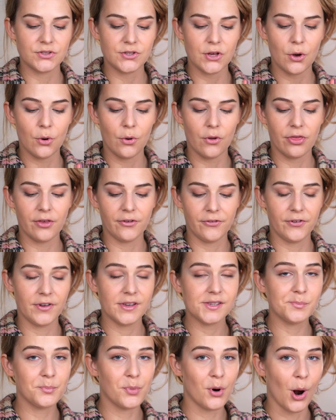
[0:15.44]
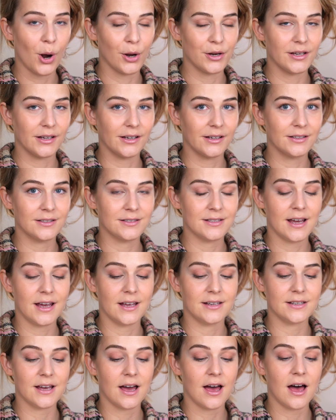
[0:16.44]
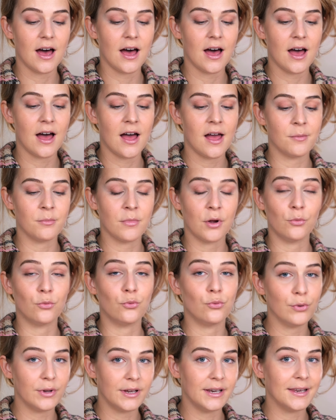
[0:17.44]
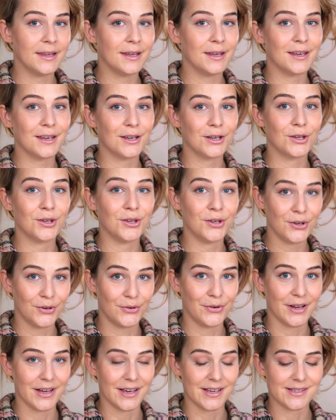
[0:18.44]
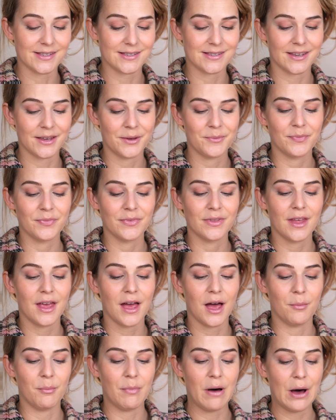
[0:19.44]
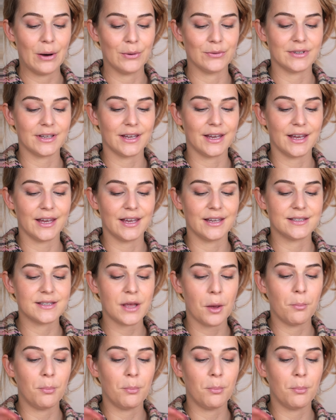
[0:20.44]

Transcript: So the first product that I'm really curious about is